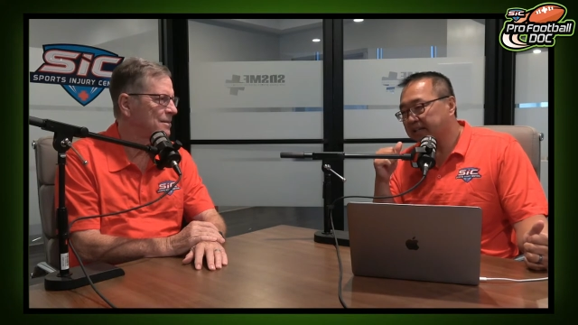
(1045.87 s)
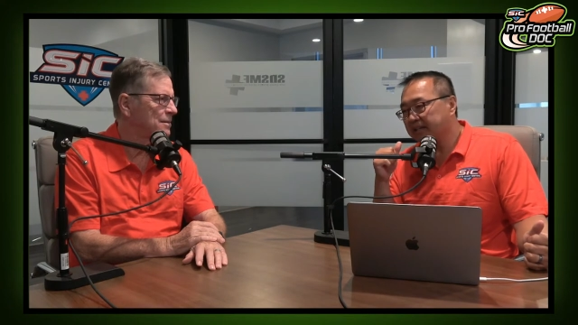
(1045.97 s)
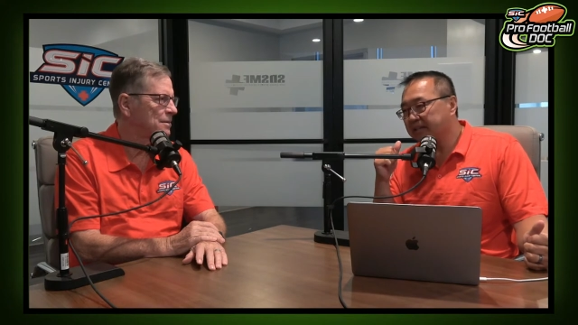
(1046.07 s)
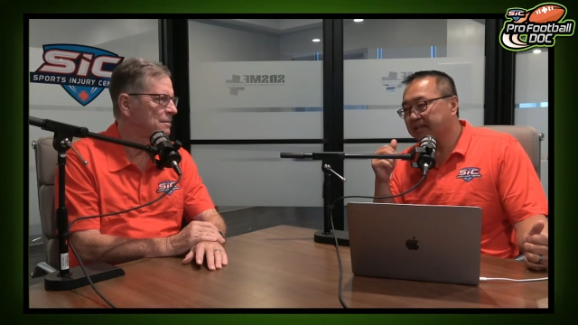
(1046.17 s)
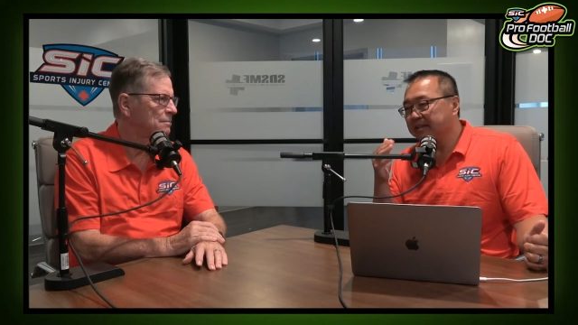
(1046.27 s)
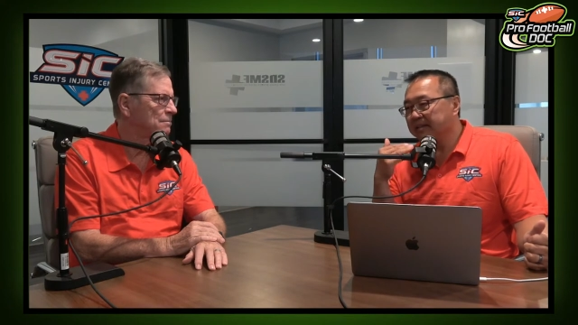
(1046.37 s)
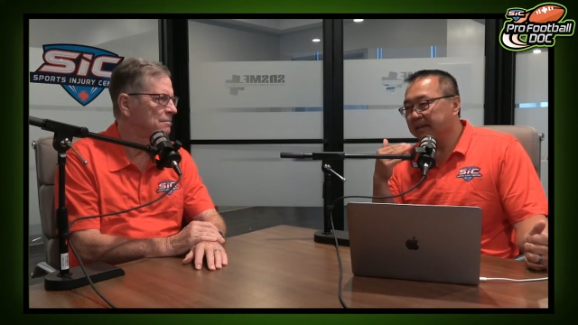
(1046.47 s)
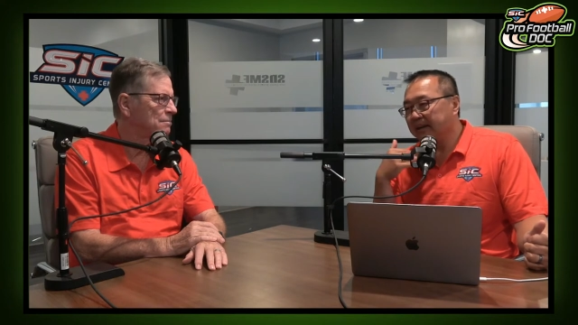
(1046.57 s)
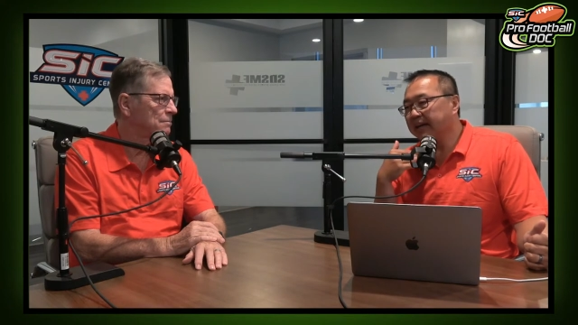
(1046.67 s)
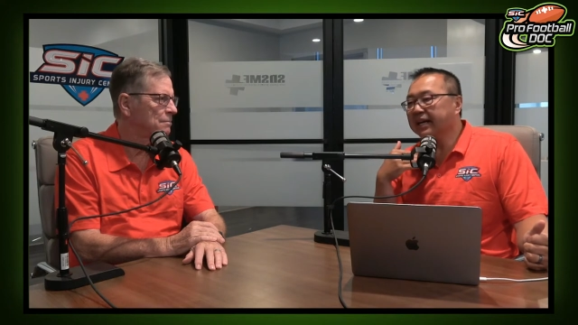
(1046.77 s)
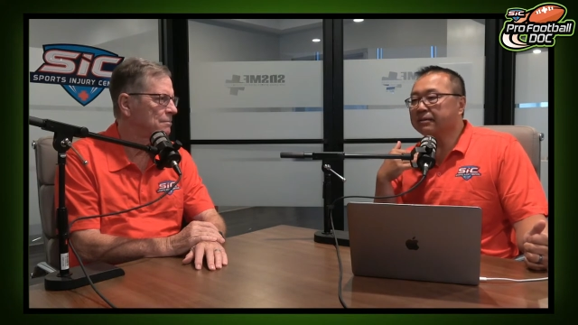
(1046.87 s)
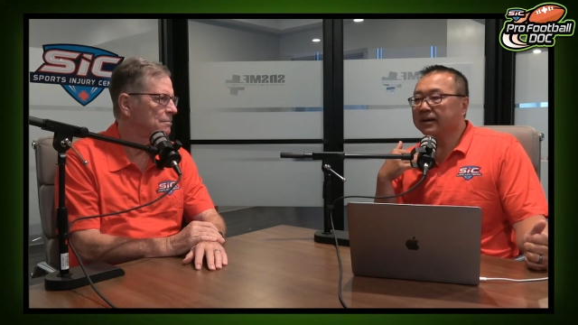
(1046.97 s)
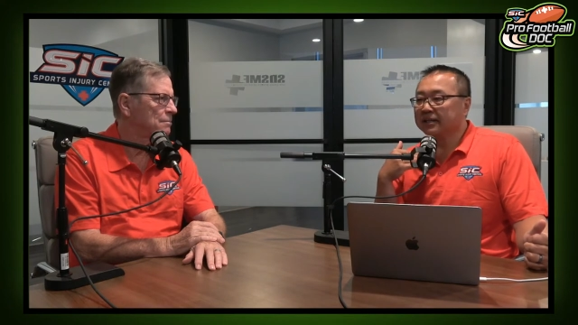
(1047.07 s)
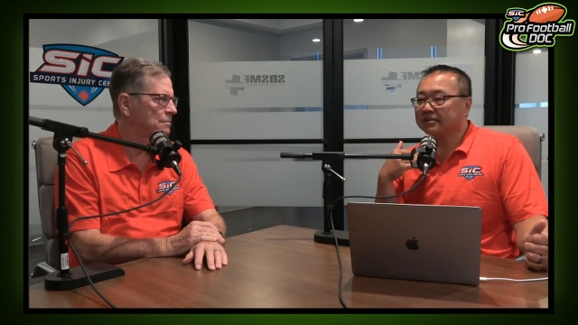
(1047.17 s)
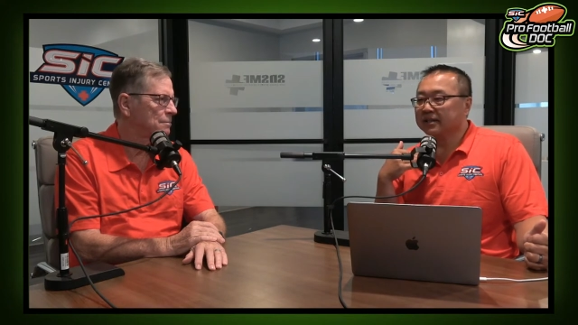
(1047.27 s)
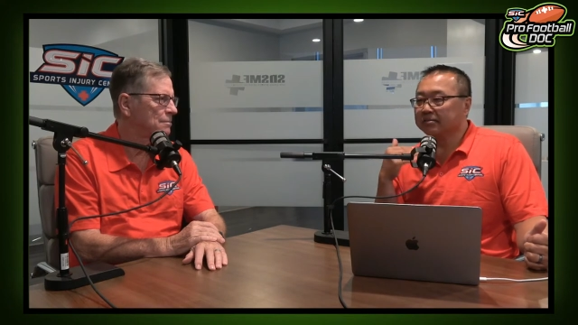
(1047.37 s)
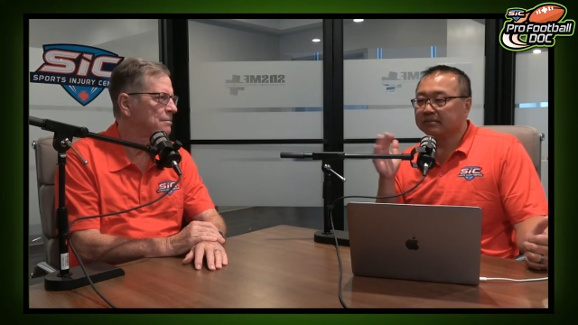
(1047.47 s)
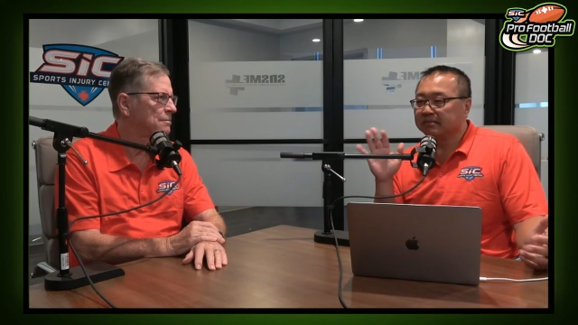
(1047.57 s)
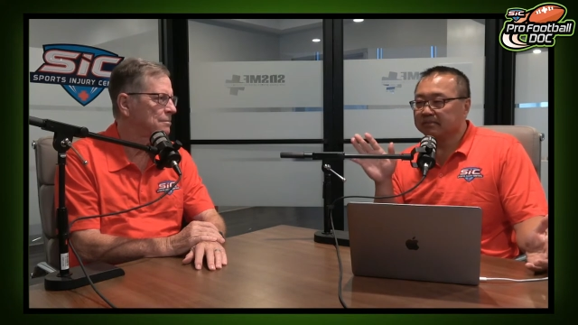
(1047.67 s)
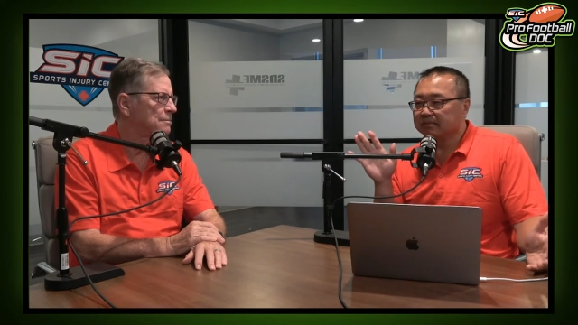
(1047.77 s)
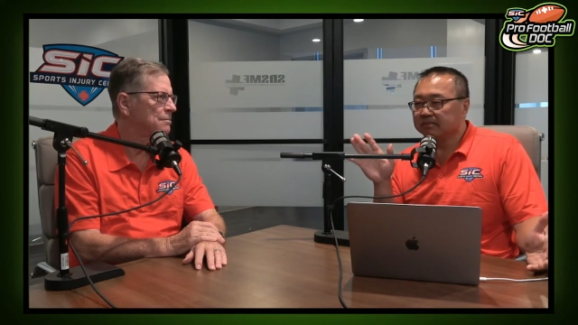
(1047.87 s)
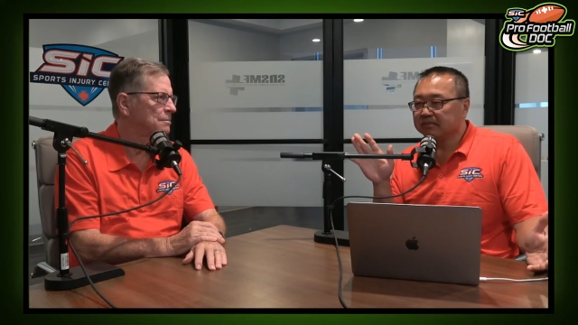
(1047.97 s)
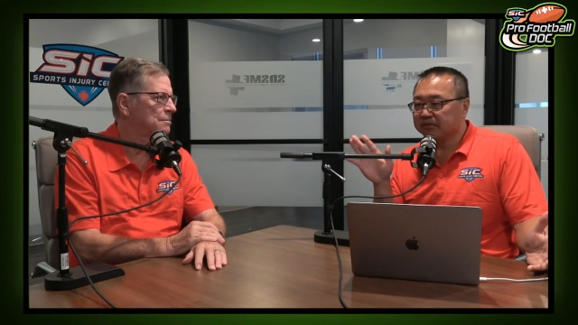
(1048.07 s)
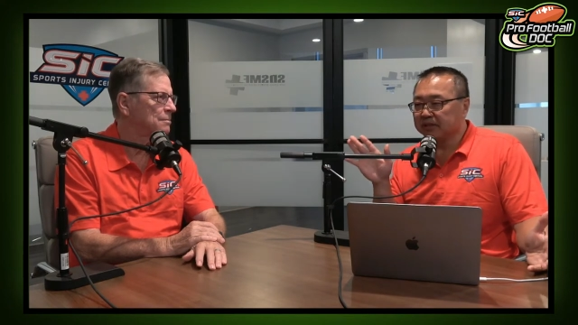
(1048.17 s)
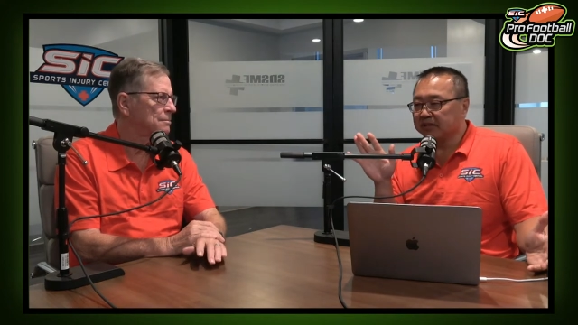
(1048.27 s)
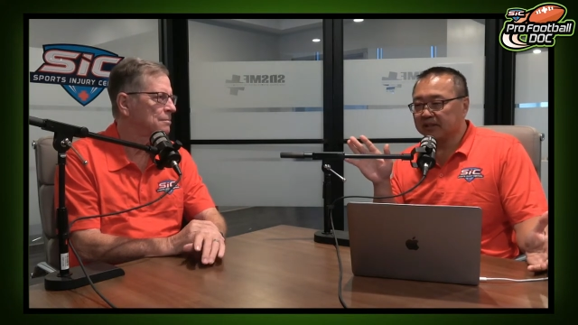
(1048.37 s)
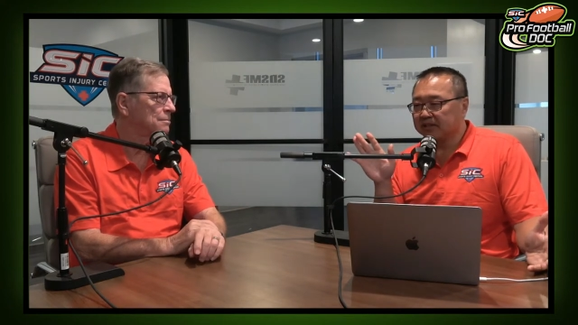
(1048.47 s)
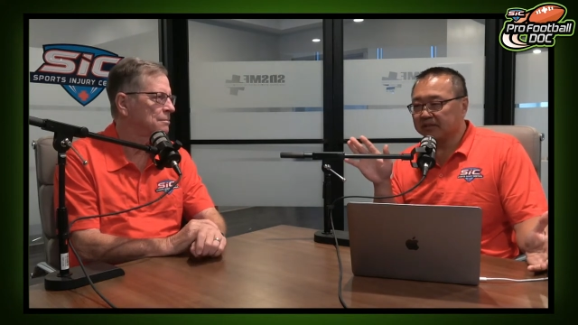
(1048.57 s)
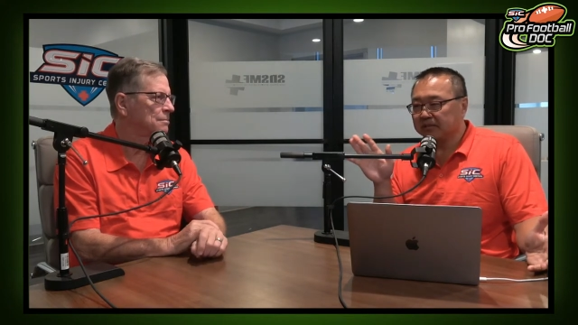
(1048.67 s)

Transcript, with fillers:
Speaker 1: I said, I got my dream for the season.